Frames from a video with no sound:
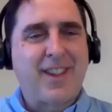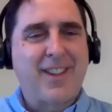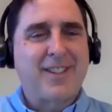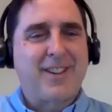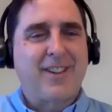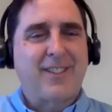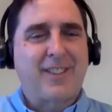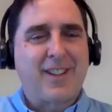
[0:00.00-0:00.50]

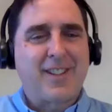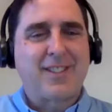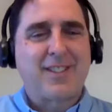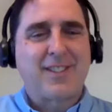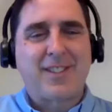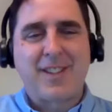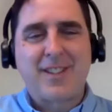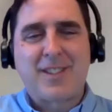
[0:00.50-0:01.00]
Thanks, Eric.
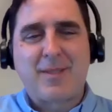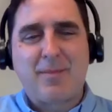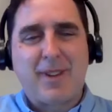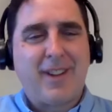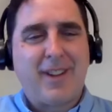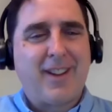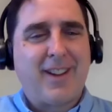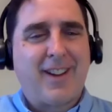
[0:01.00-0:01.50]
Nice, nice to
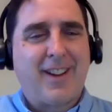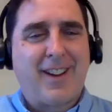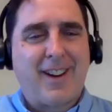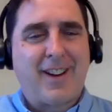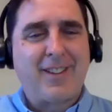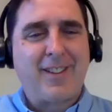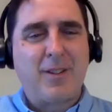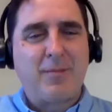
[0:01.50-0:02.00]
be uh,
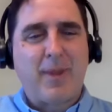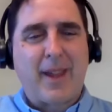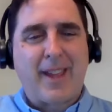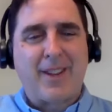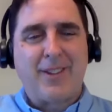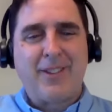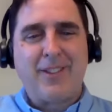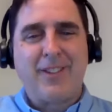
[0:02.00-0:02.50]
on your
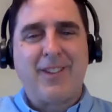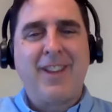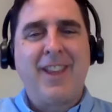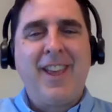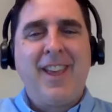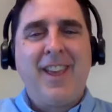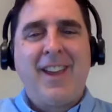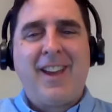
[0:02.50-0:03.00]
panel, and
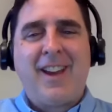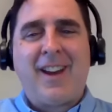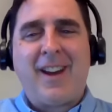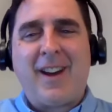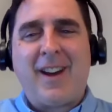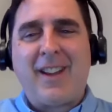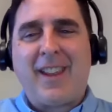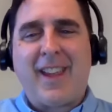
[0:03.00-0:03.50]

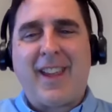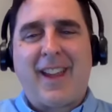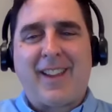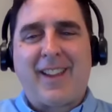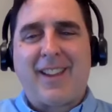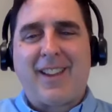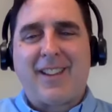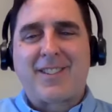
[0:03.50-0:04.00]
uh, yeah,